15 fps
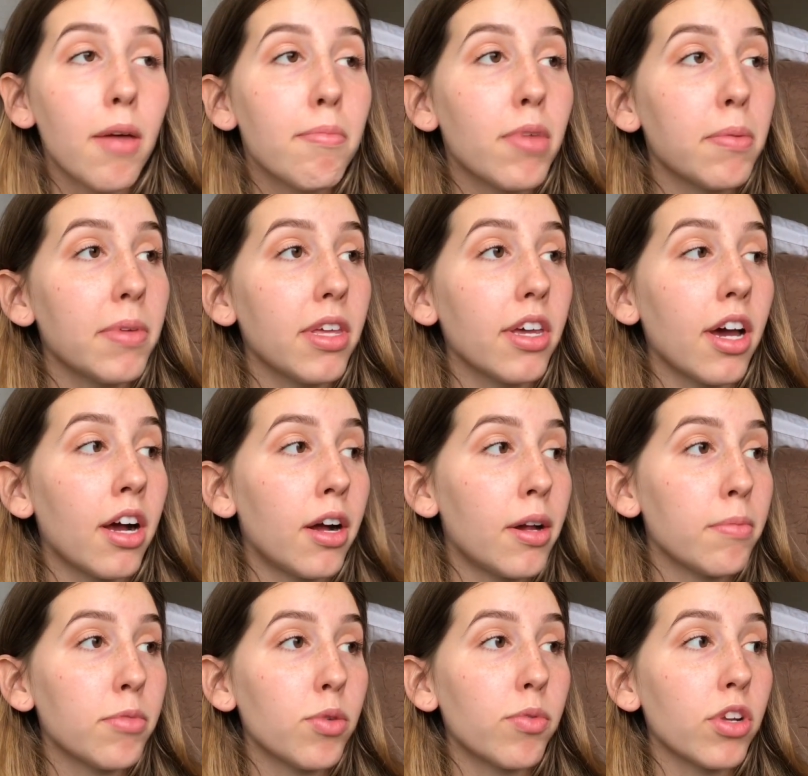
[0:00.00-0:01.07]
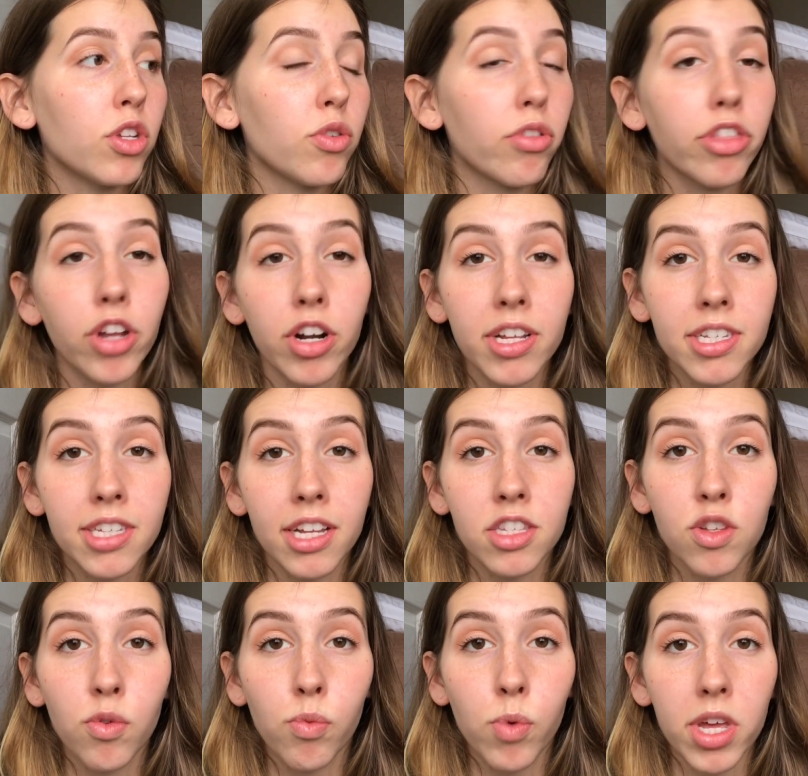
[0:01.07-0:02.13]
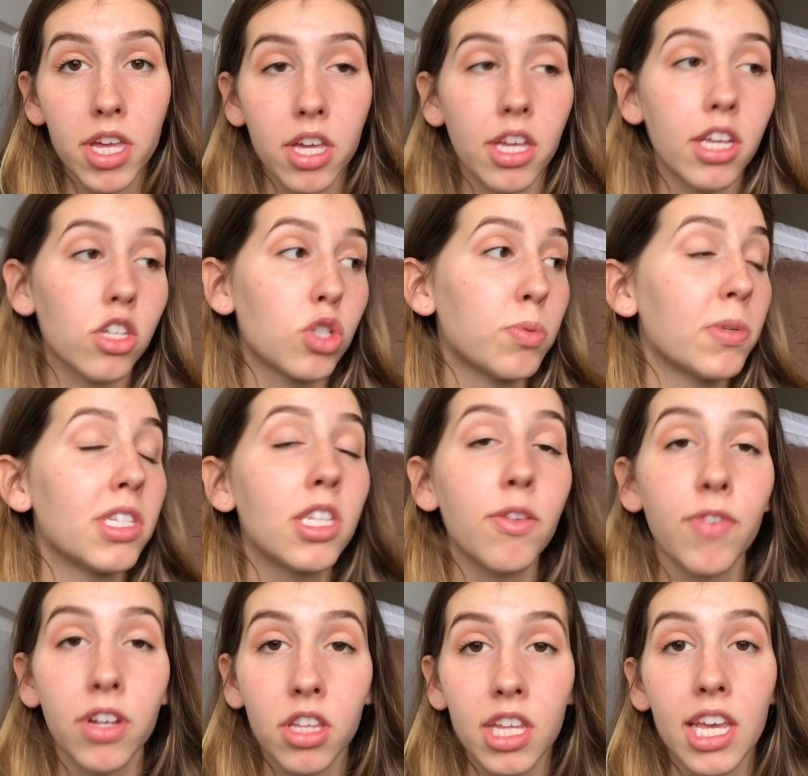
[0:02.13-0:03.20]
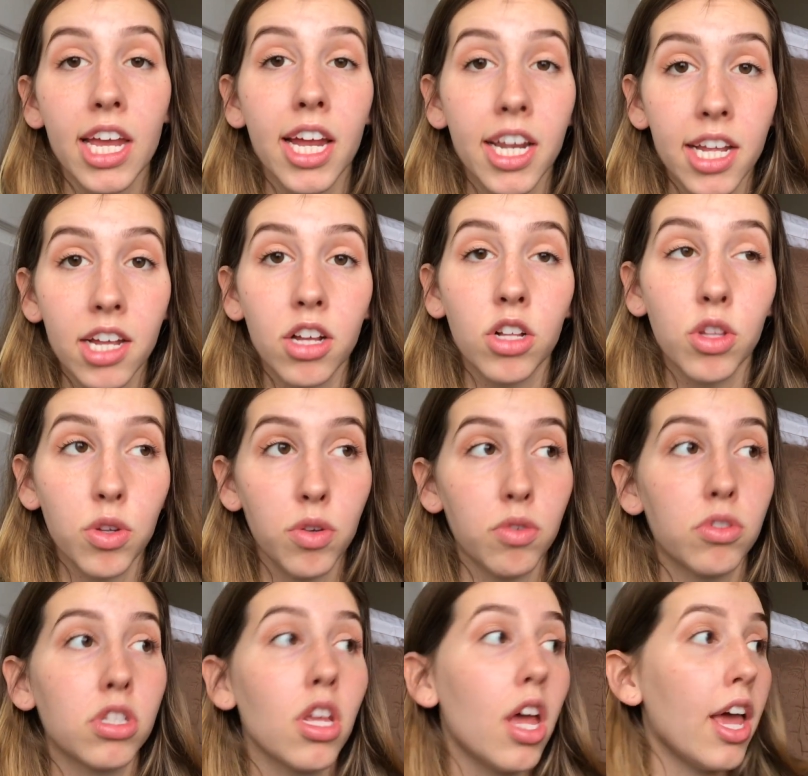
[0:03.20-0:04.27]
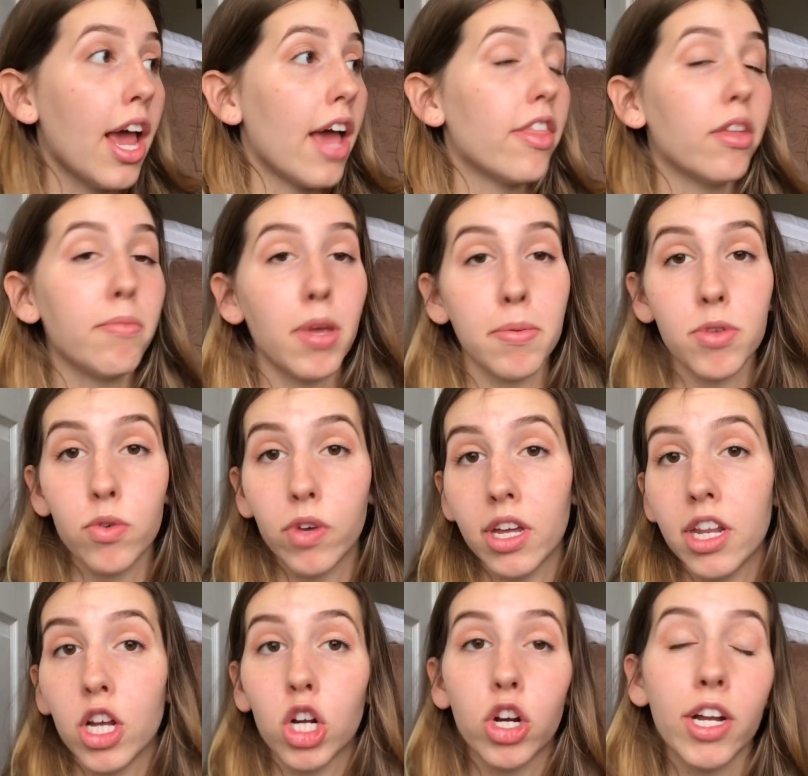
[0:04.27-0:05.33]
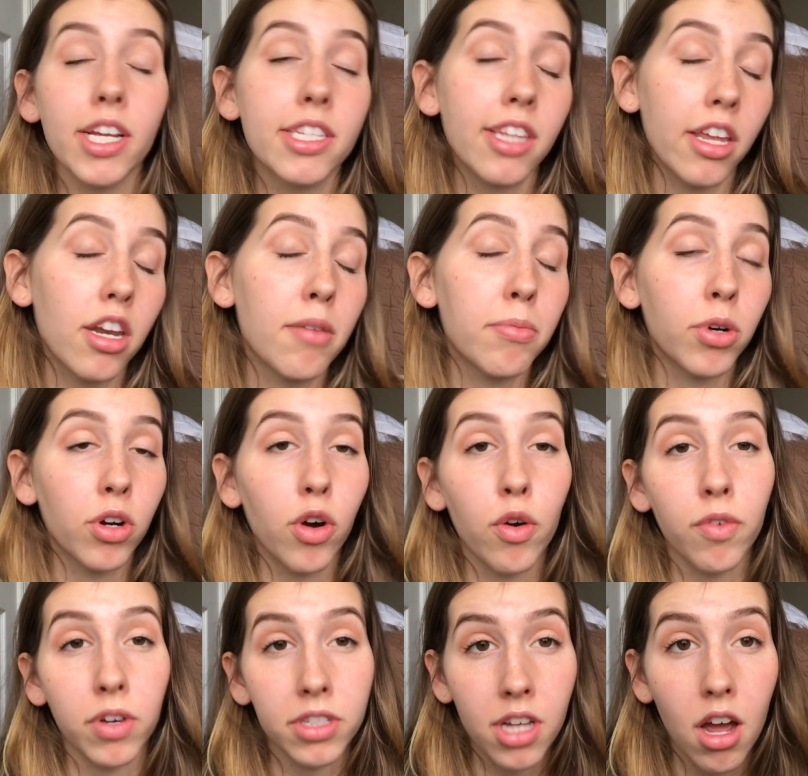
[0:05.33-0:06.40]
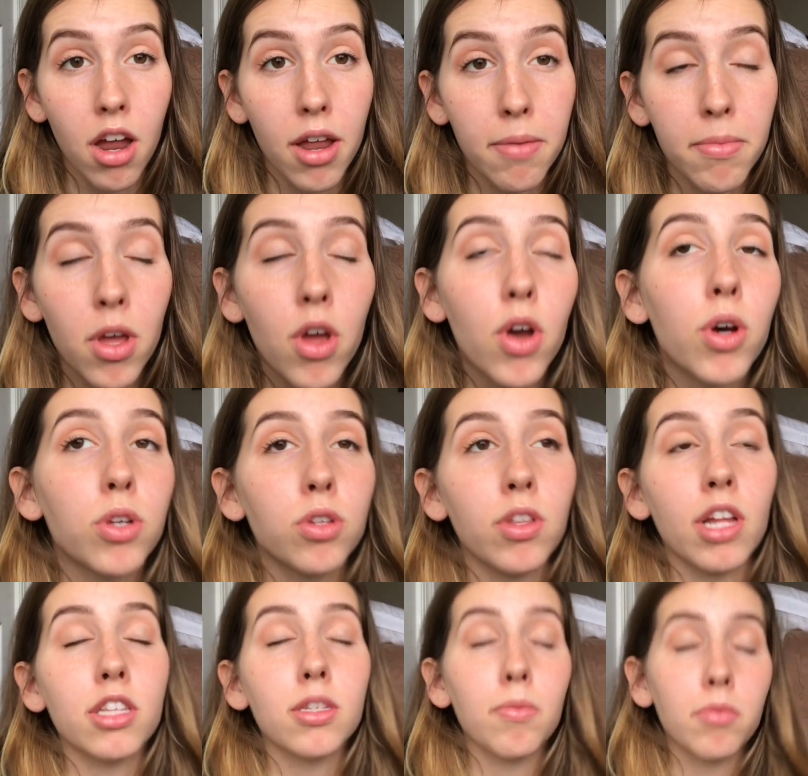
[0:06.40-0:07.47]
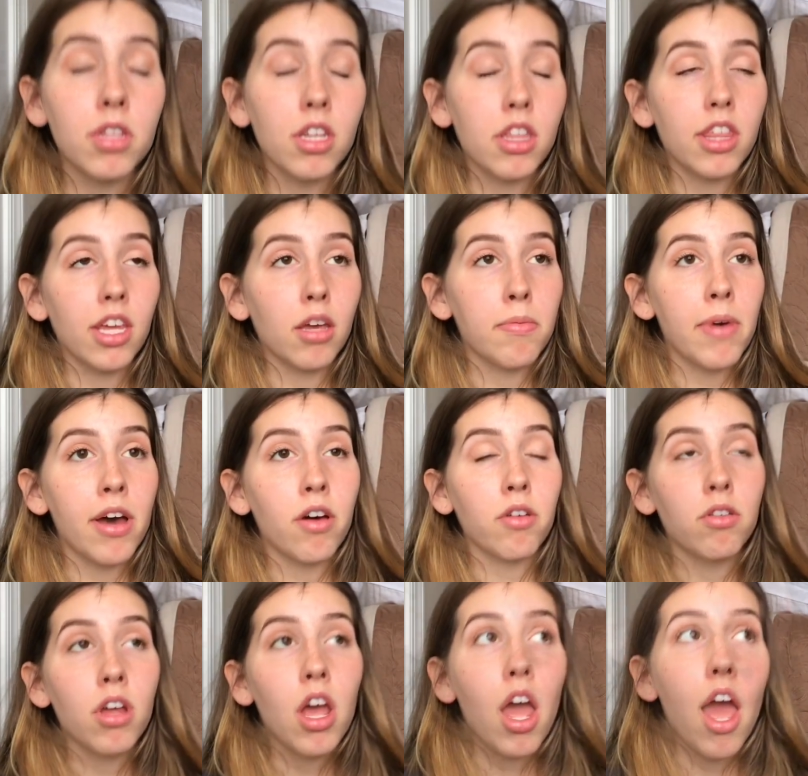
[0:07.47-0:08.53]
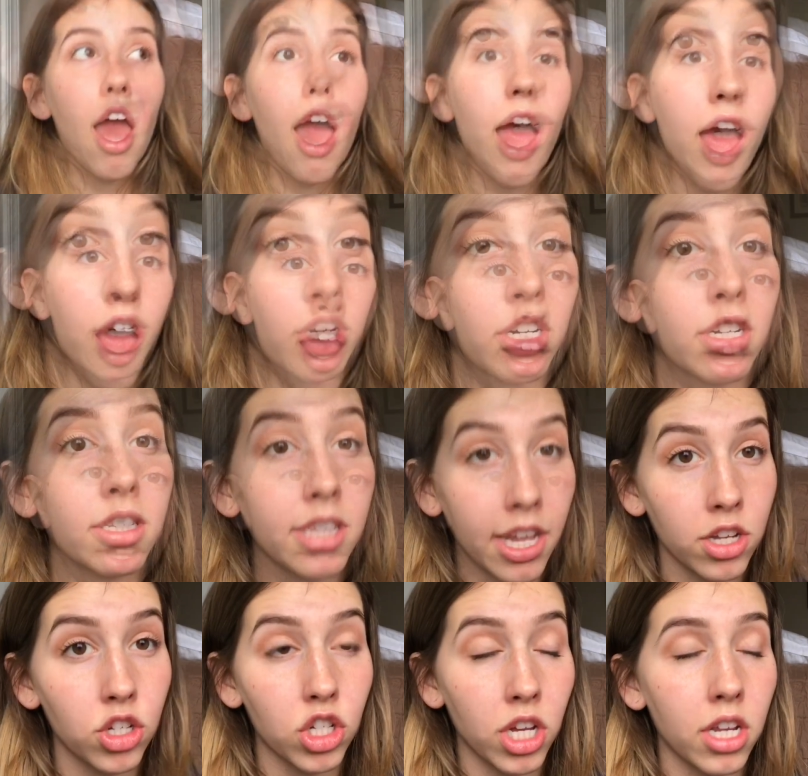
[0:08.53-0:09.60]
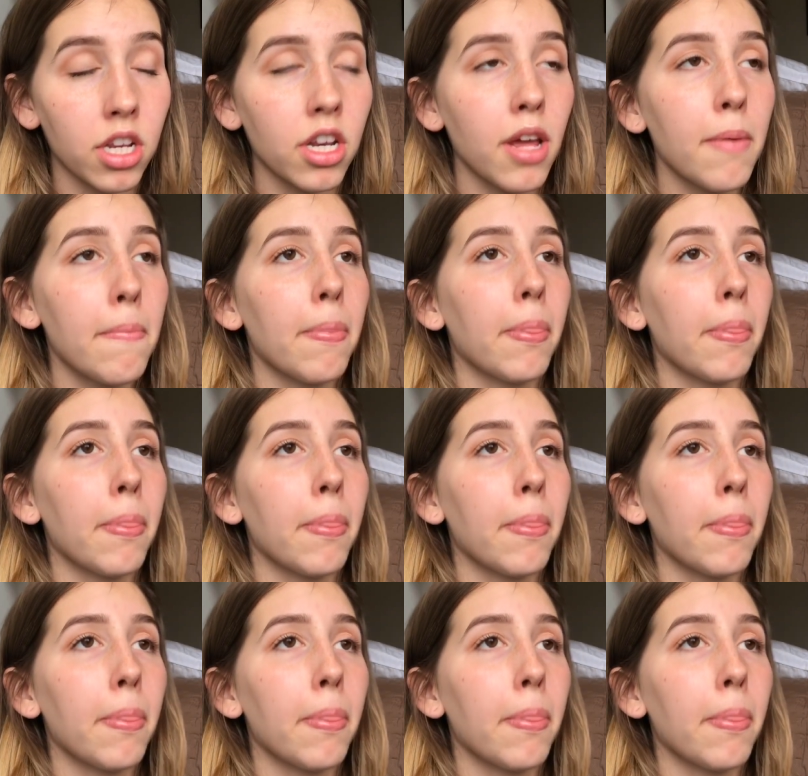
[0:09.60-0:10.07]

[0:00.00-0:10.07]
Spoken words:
Maybe you want to do 30 sets a week, specifically hitting glutes, and then maybe you can increase that number over time. So that's something to think about under tension.